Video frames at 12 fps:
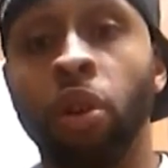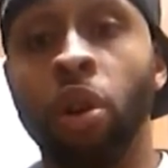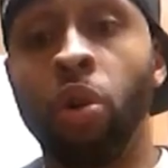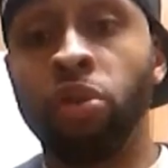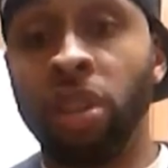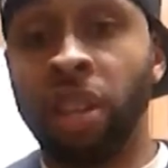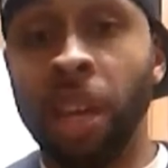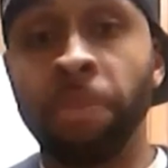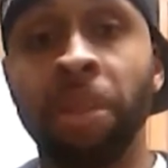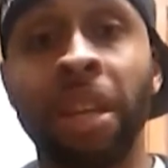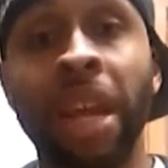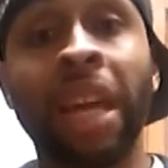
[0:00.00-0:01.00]
you know, to
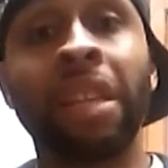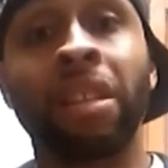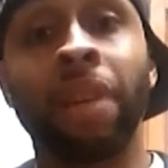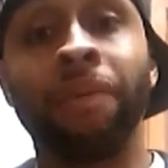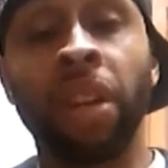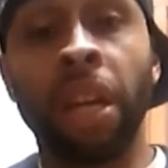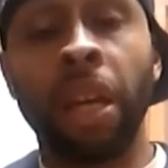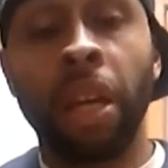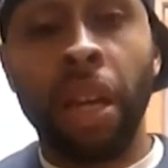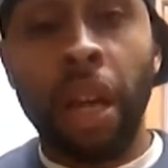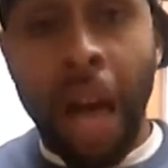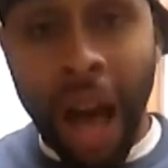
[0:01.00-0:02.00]
keep the negativity
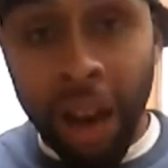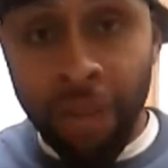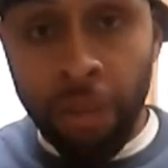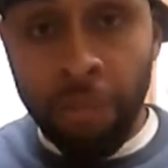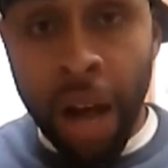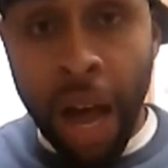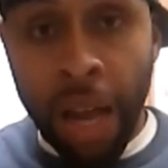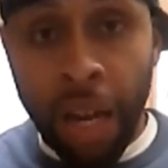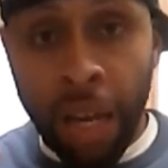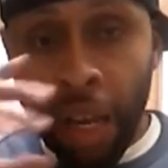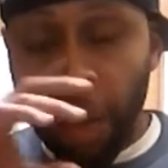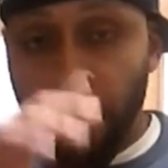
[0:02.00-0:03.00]
out of your
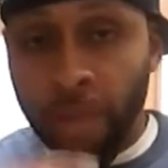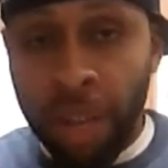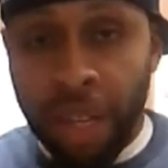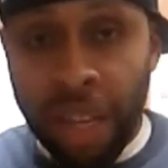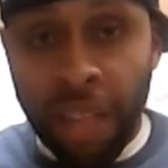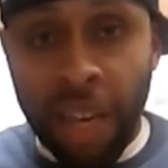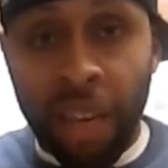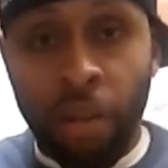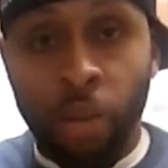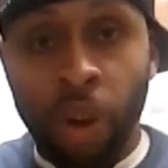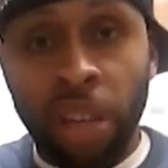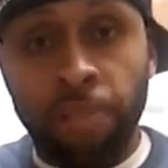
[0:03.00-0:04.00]
mind. You know what I mean? It's like
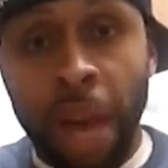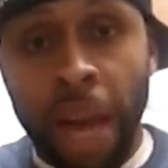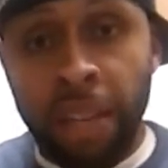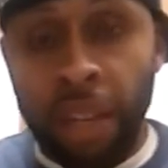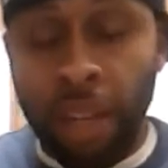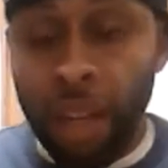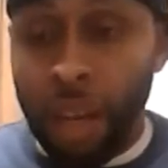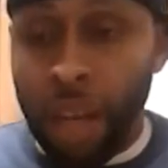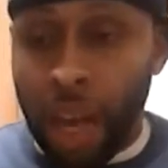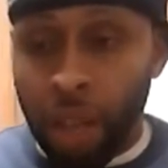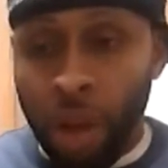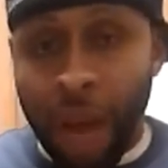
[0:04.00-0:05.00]
taking a wastebasket
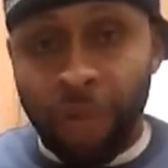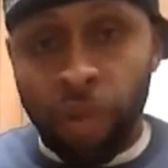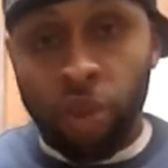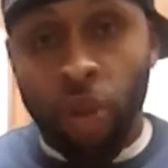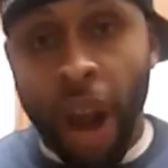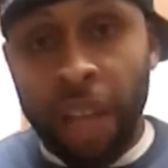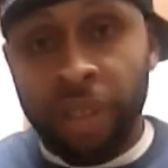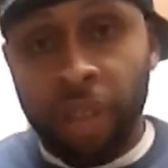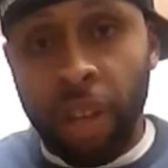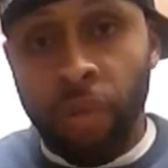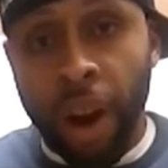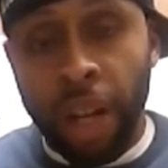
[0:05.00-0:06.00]
and you have
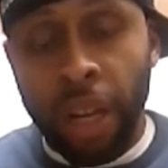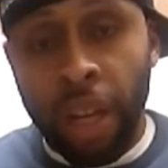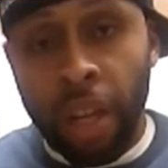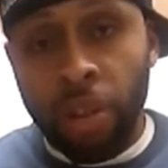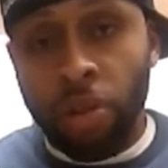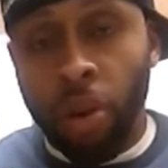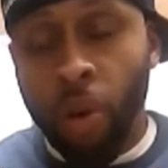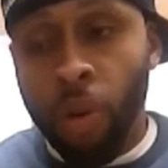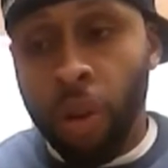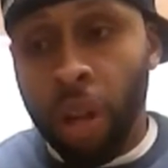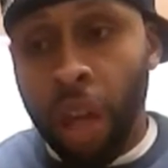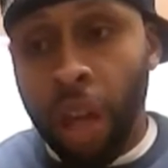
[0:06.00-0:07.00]
trash in it, right?
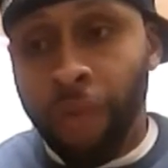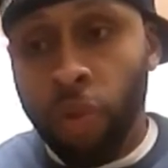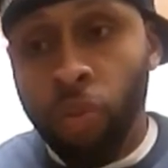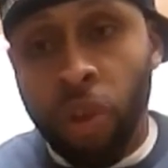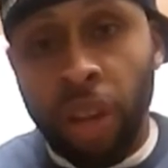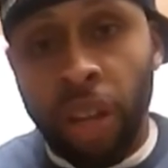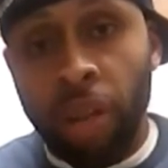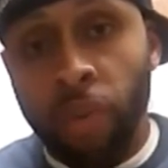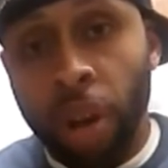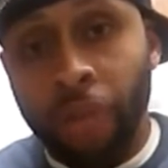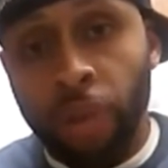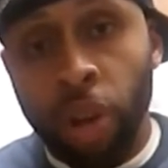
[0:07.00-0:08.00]
So if you want to
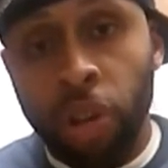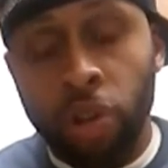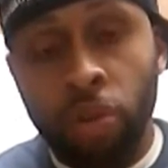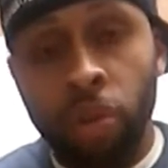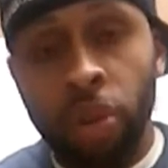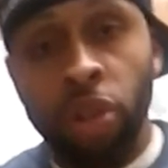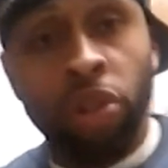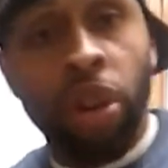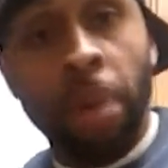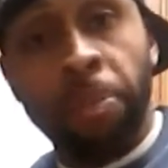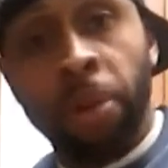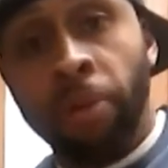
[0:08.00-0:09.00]
get rid of it, what do? You
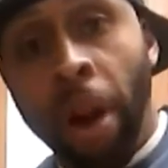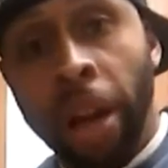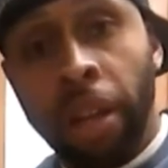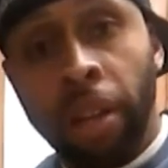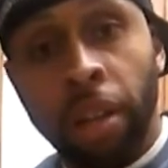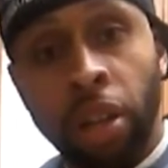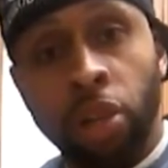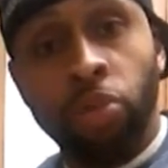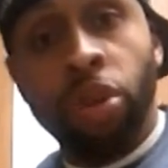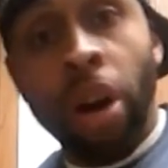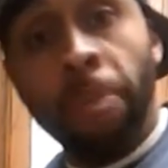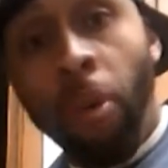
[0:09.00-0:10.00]
dump it, right?
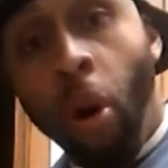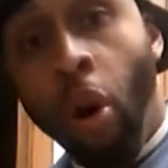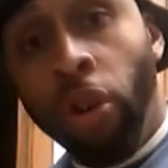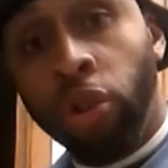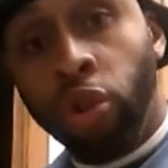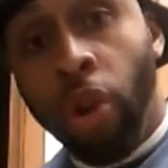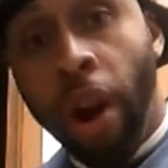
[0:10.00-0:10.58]
You dump all the